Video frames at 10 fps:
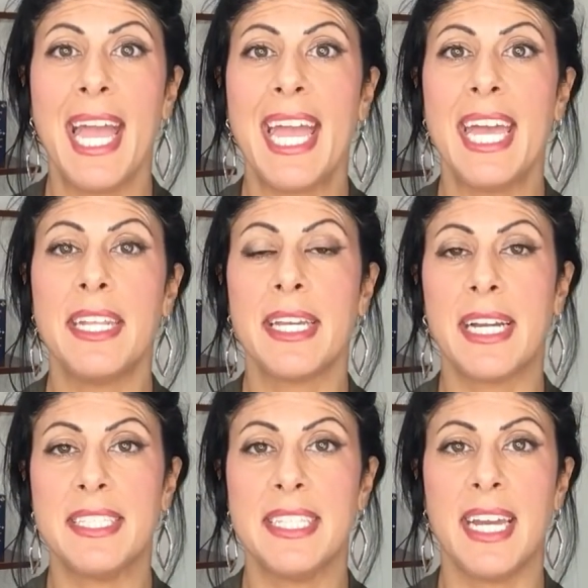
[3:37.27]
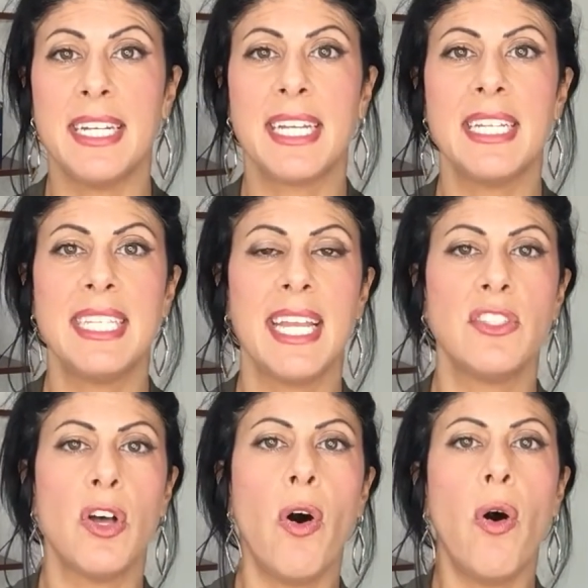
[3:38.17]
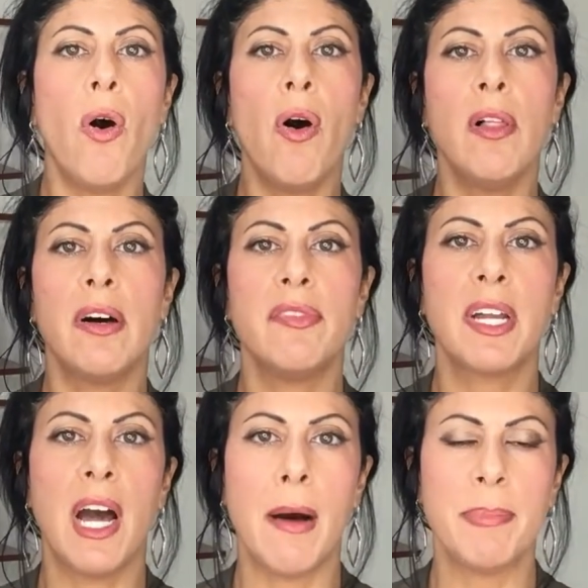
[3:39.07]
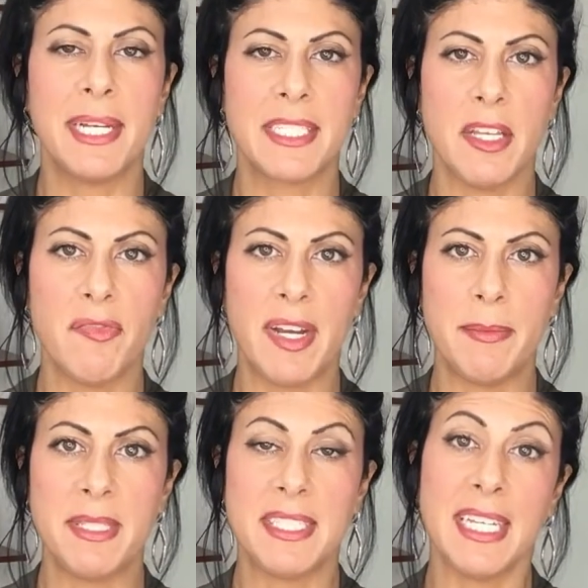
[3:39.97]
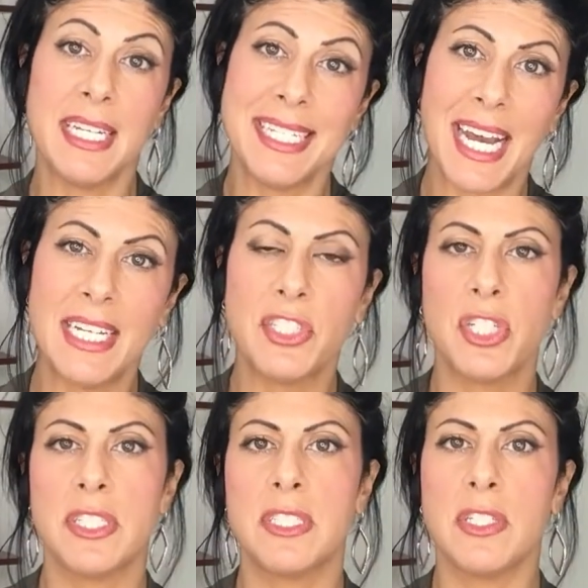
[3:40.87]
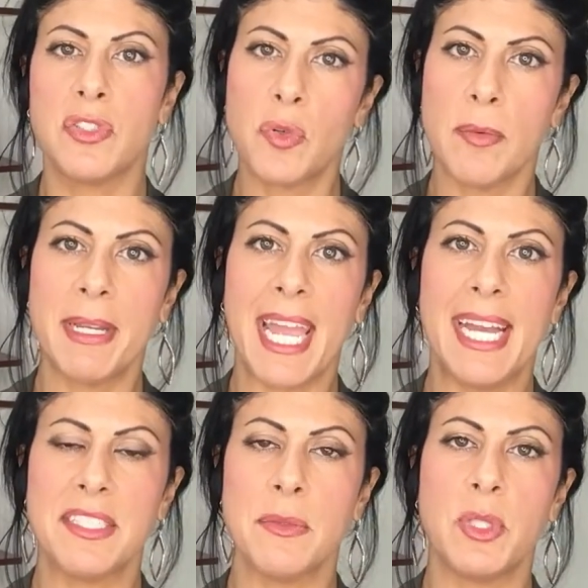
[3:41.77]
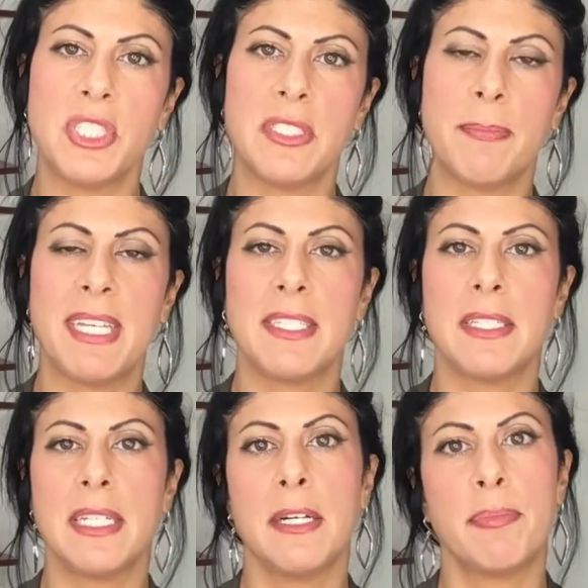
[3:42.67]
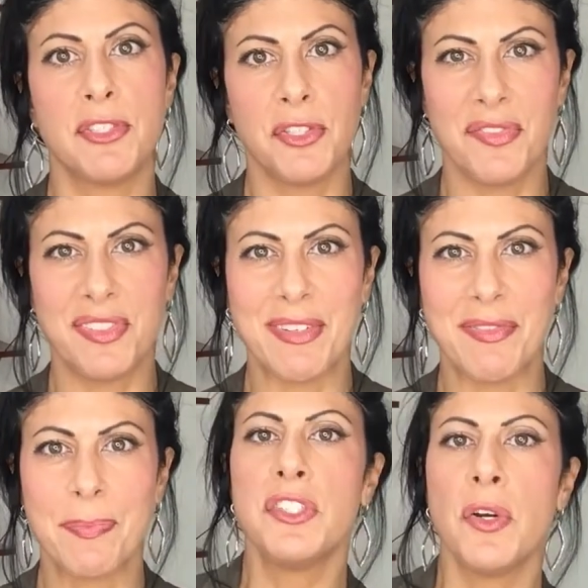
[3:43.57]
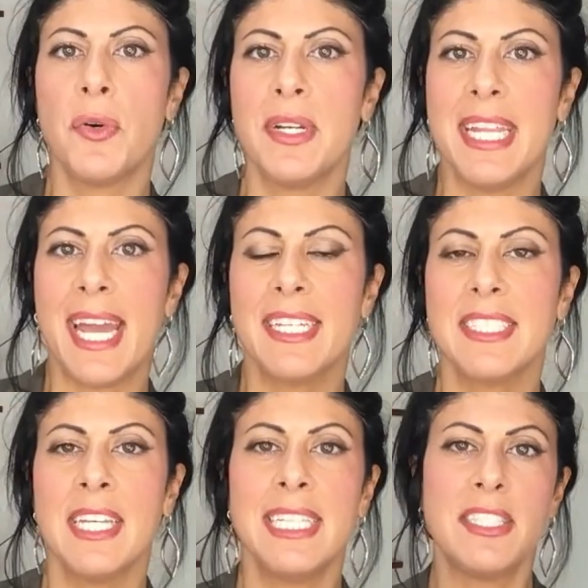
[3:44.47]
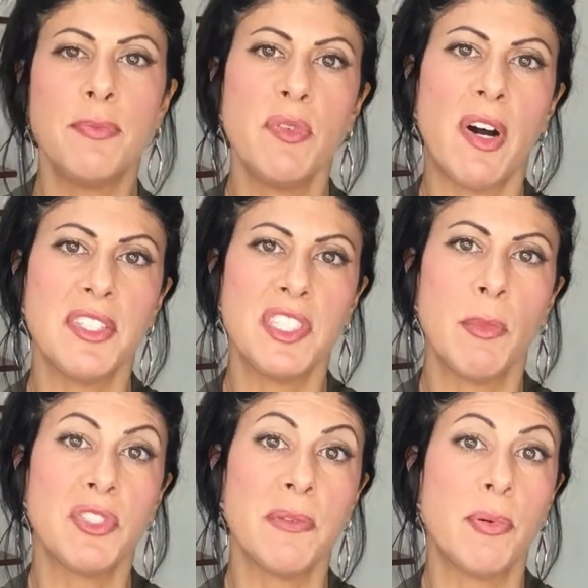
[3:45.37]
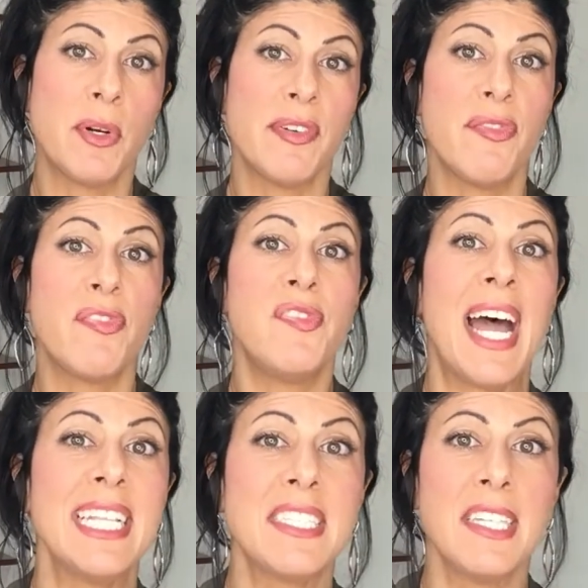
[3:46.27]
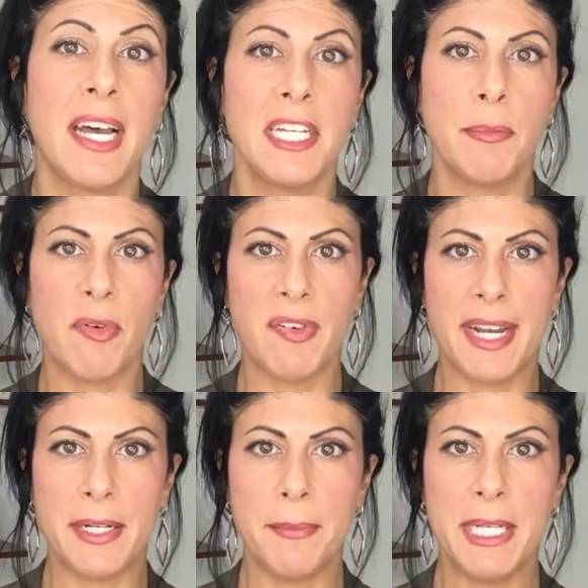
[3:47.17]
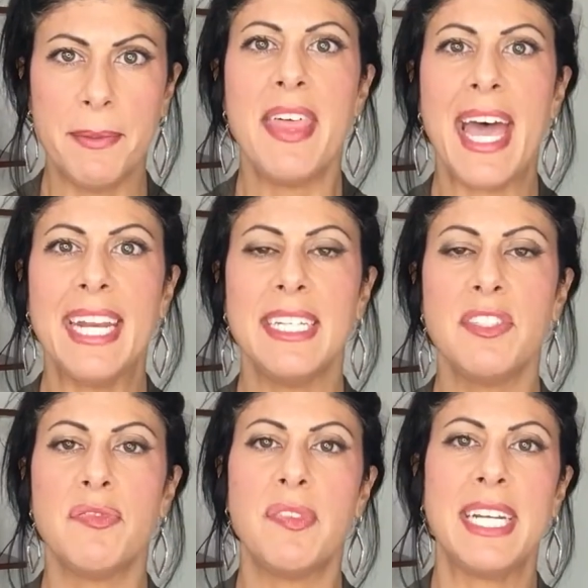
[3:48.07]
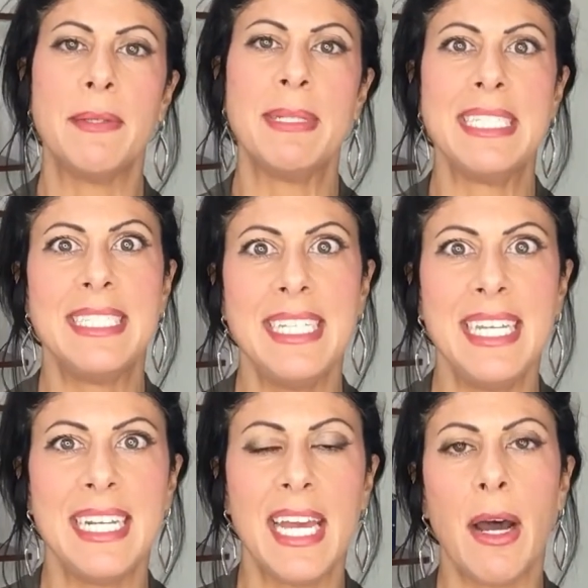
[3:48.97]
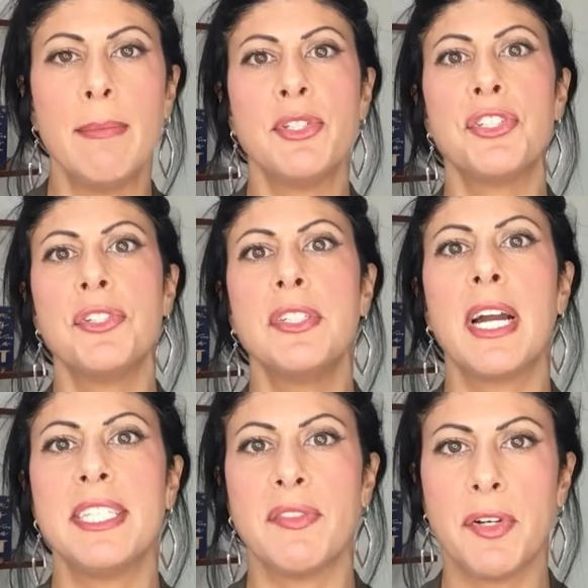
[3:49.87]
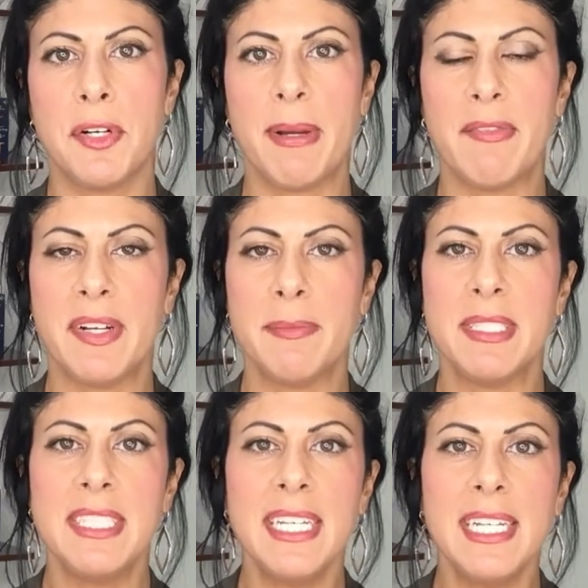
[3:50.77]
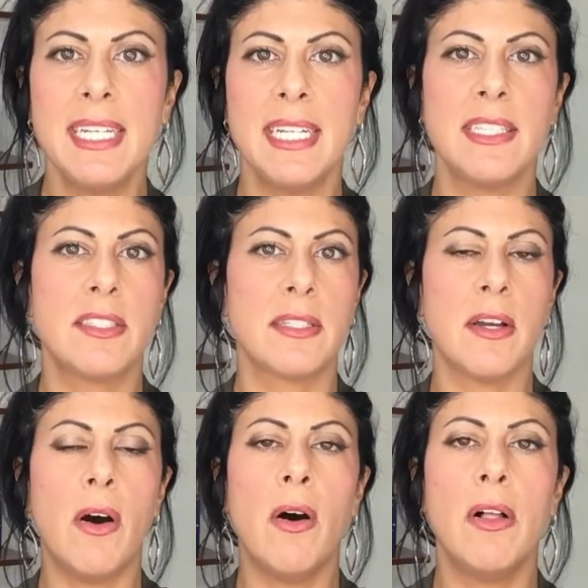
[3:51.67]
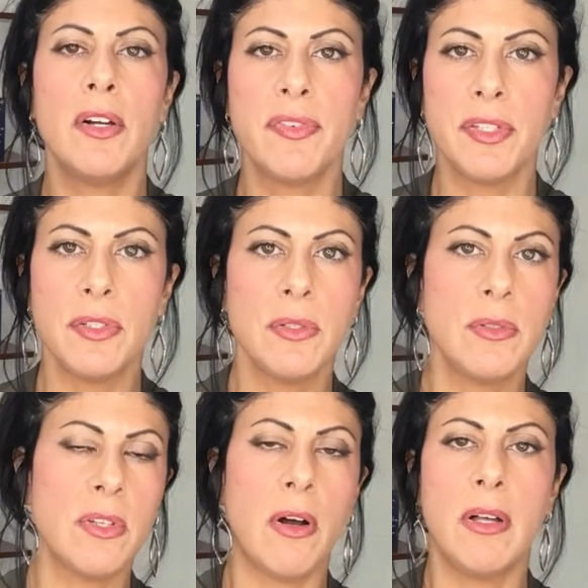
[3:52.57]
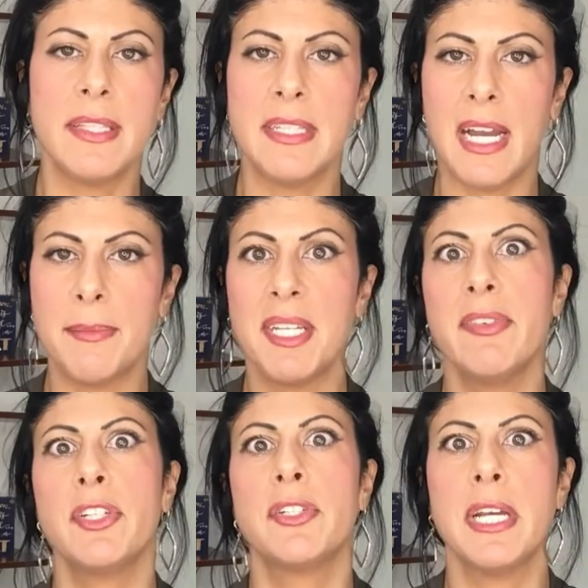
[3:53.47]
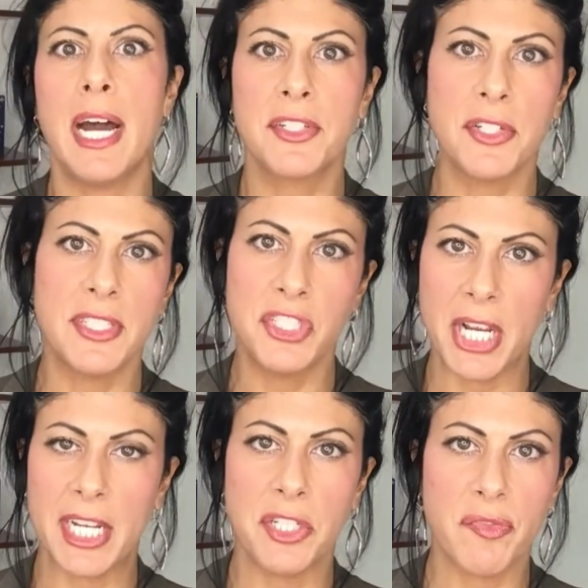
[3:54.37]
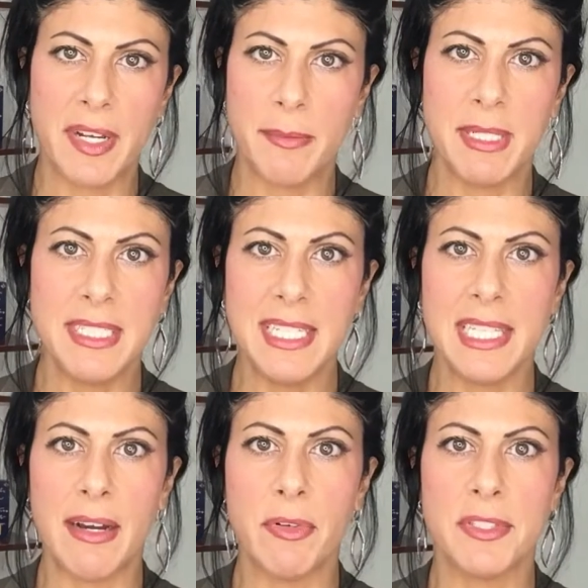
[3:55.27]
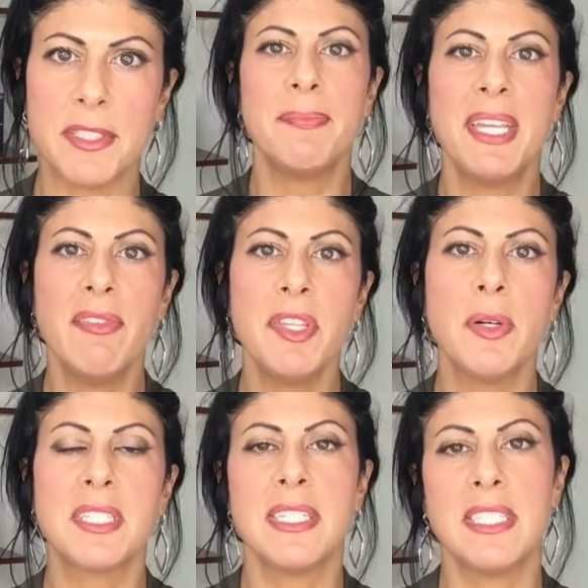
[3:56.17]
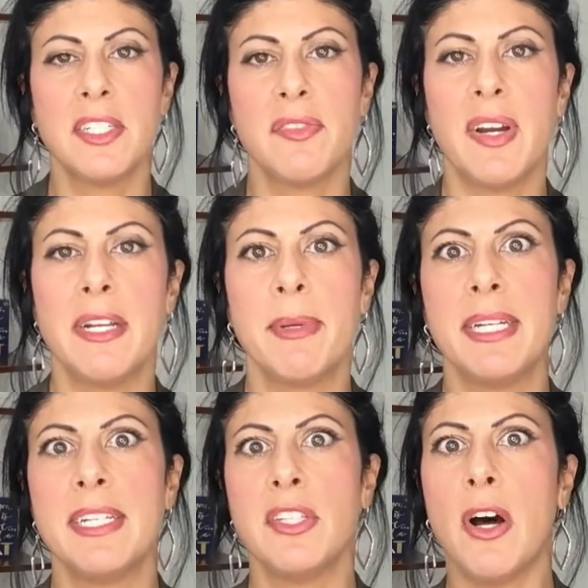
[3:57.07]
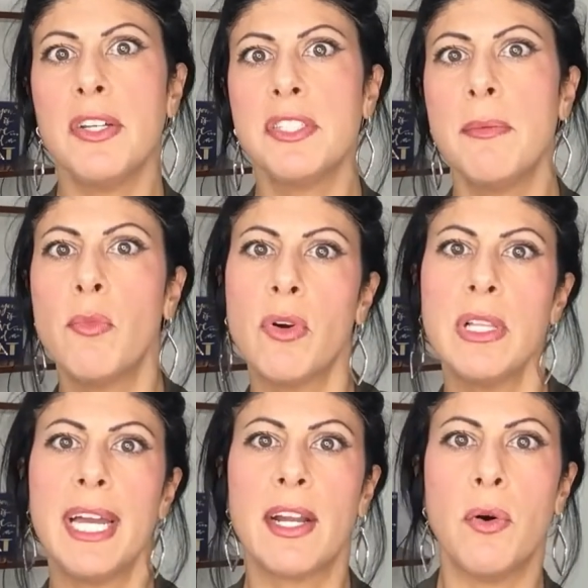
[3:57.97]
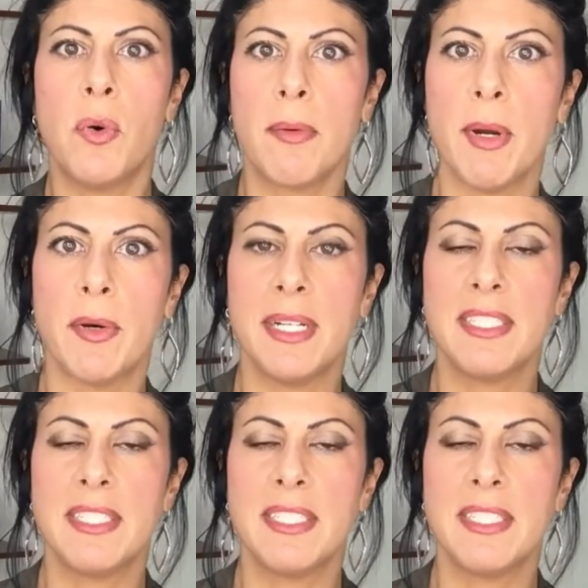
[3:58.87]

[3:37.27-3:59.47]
And like I said, it contains all of the complex of vitamin C, not just ascorbic acid, which is basically a preservative. So next, let's move on to the most important fat-soluble vitamin. That is vitamin D. Now, I'm sure you guys have heard about vitamin D. It's all over the news all the time. Even your doctor is checking your vitamin D levels. Even though it's considered a vitamin, it's also more like a hormone.